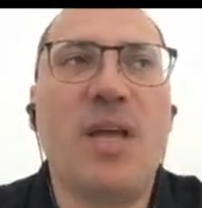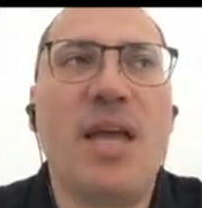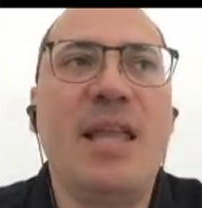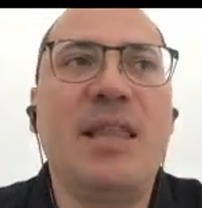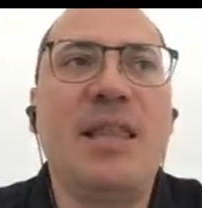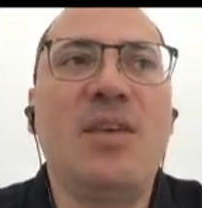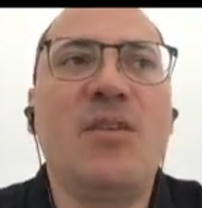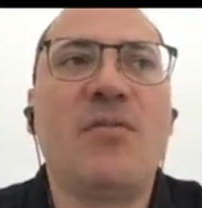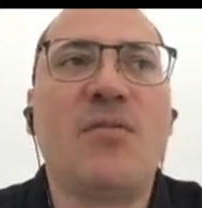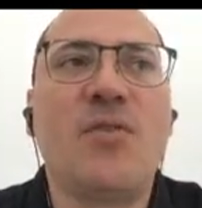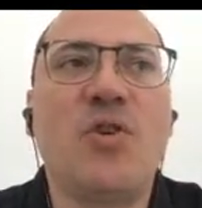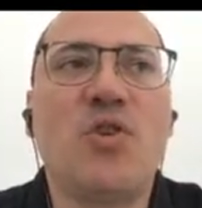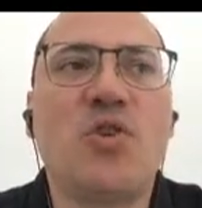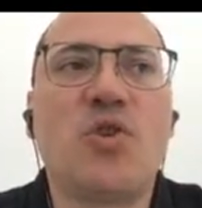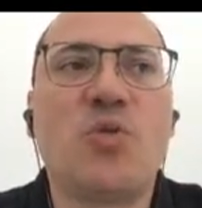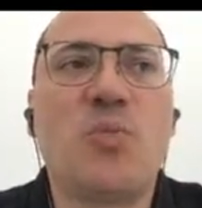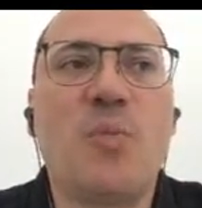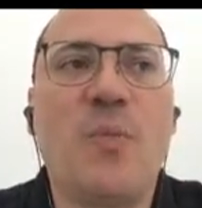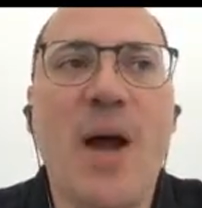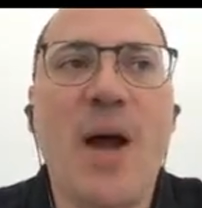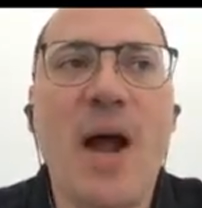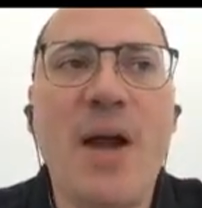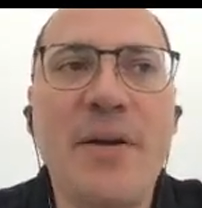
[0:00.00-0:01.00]
and any
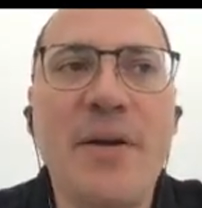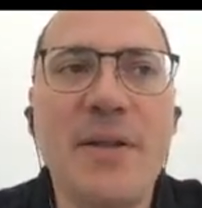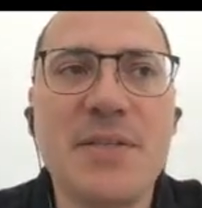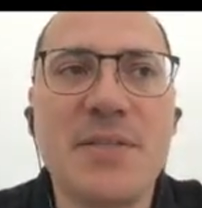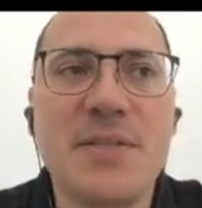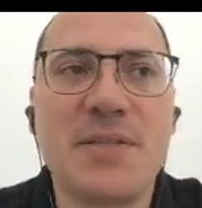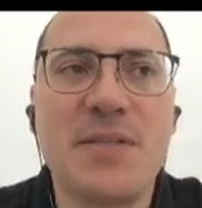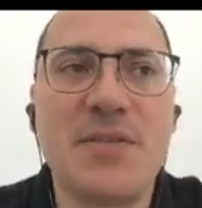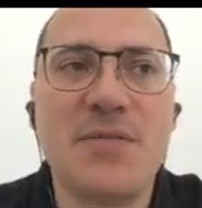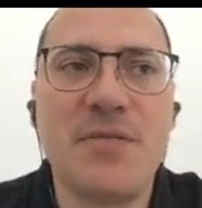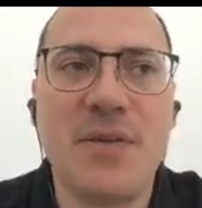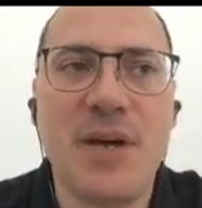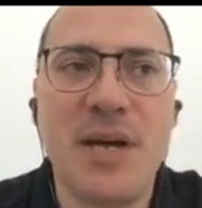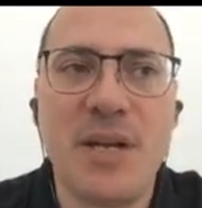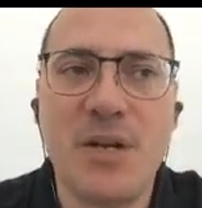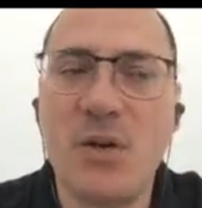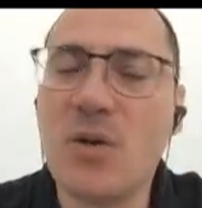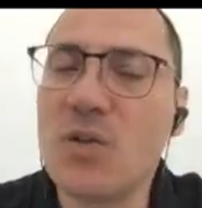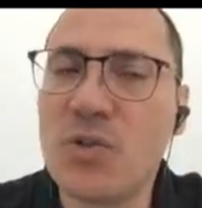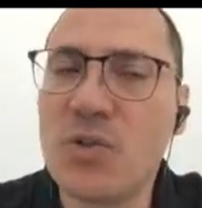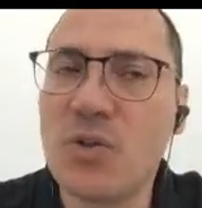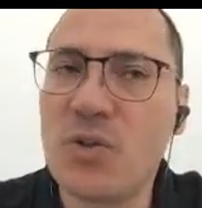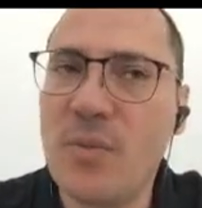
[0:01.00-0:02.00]
of those parents
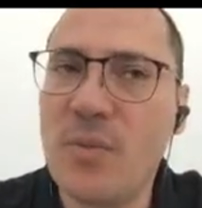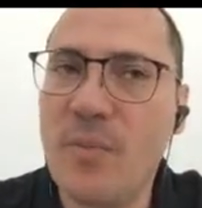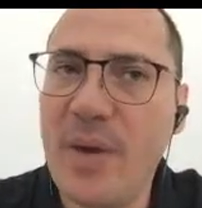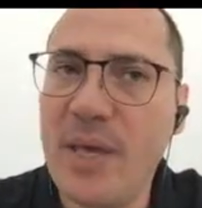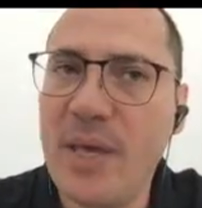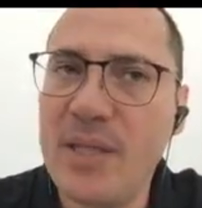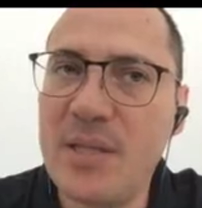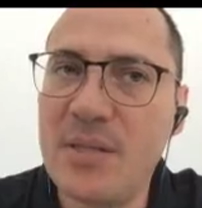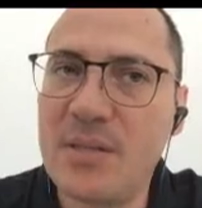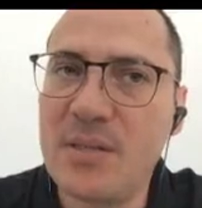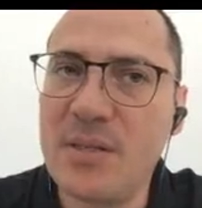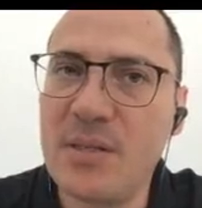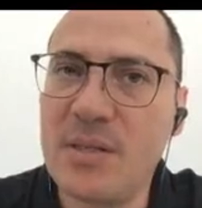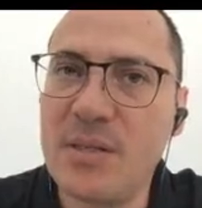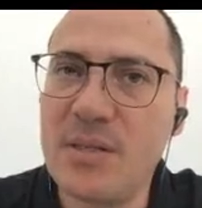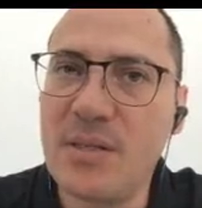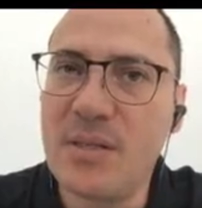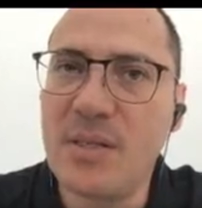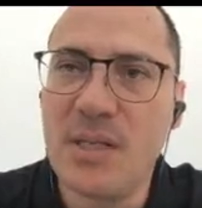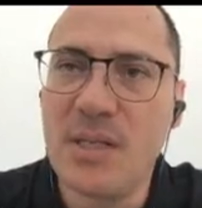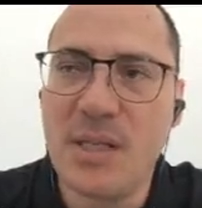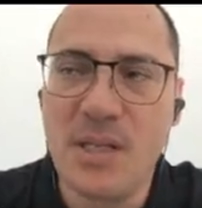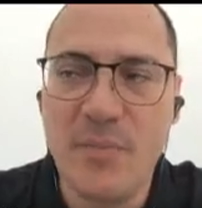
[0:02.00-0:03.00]
define also
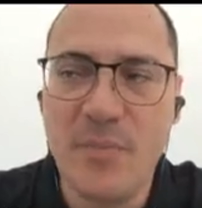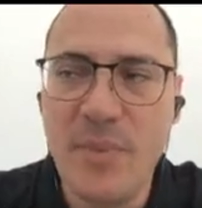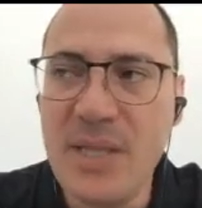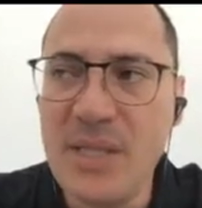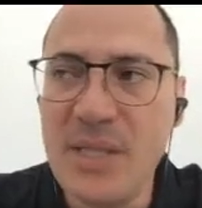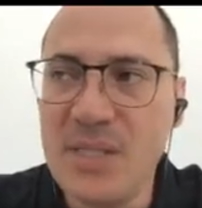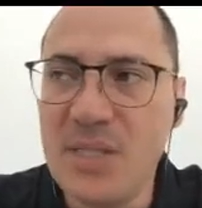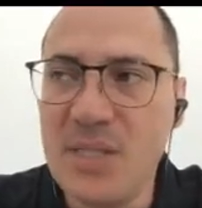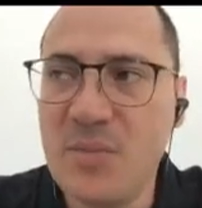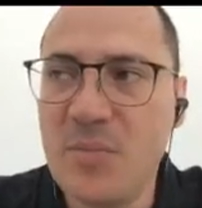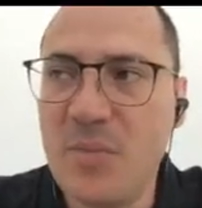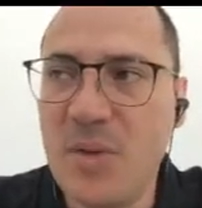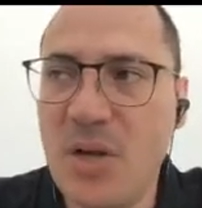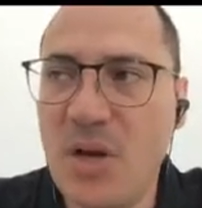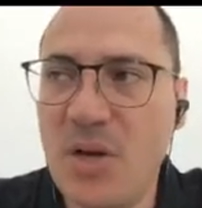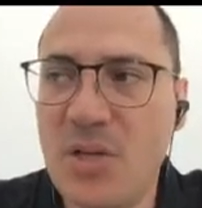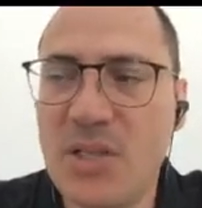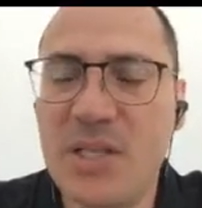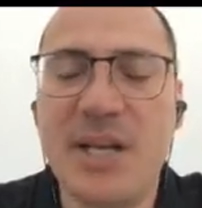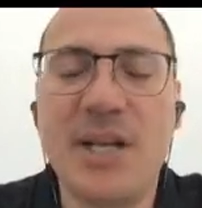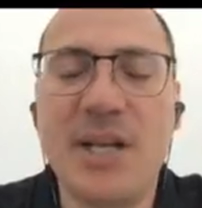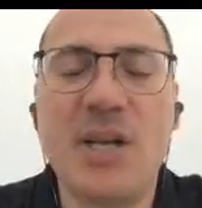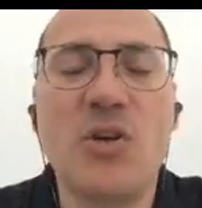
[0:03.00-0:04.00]
dependencies in a dependencies
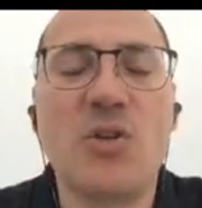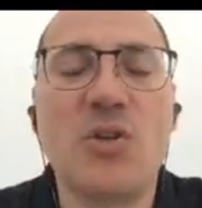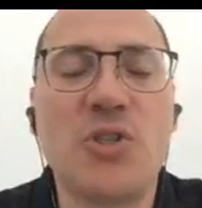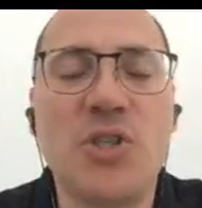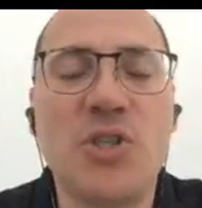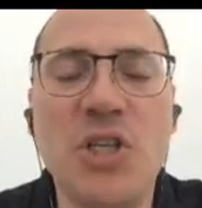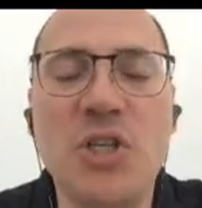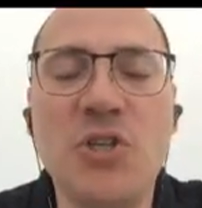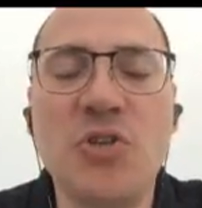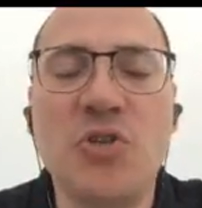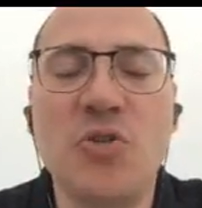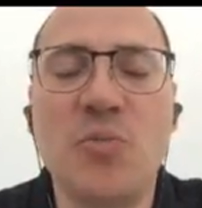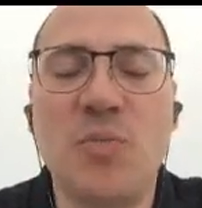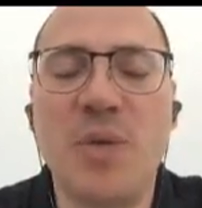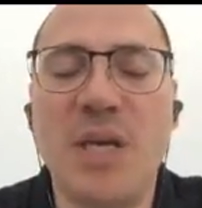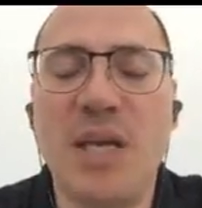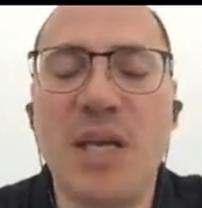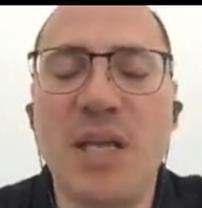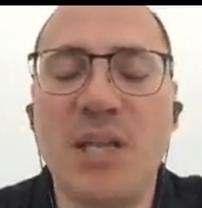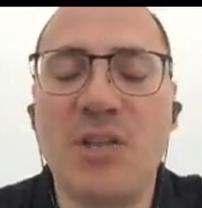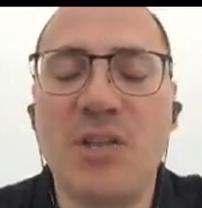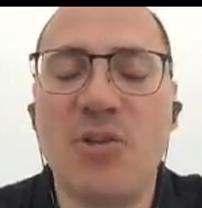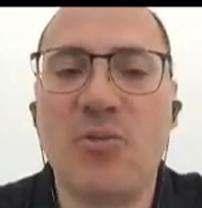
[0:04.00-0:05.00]
block, they continue to
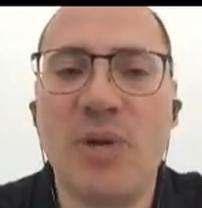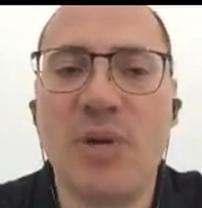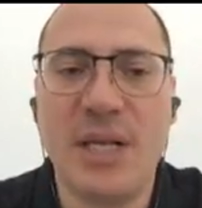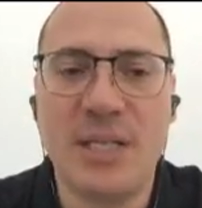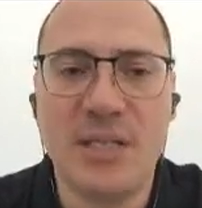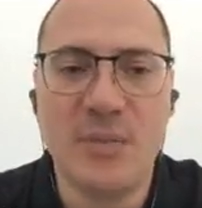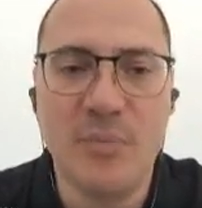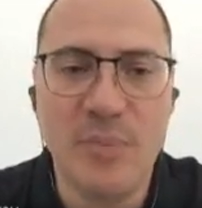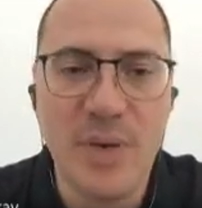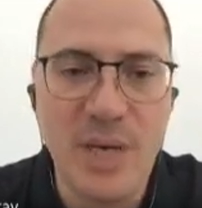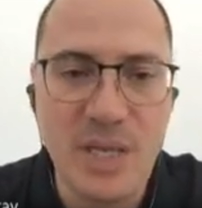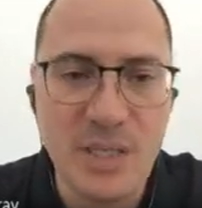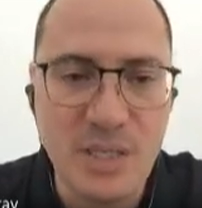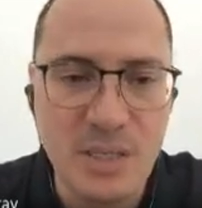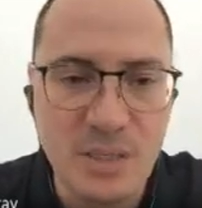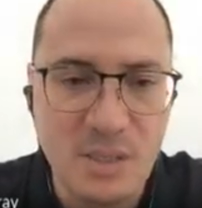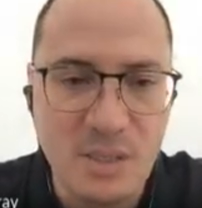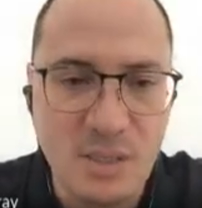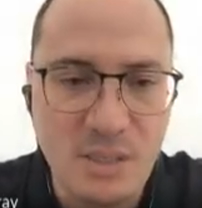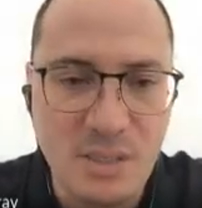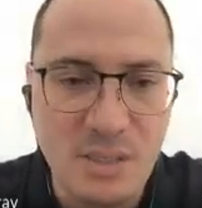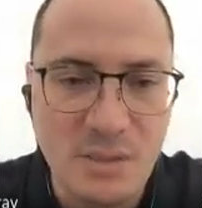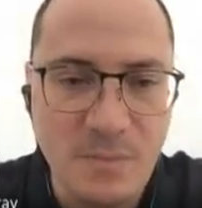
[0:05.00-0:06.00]
be direct
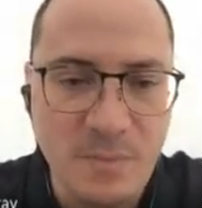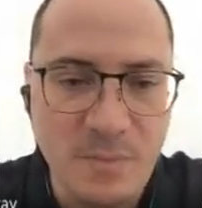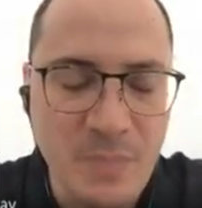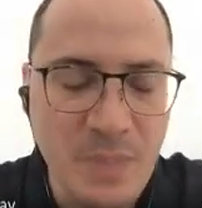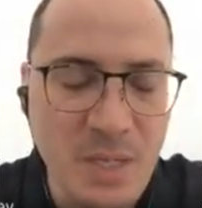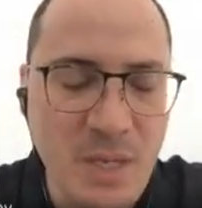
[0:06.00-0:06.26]
dependencies.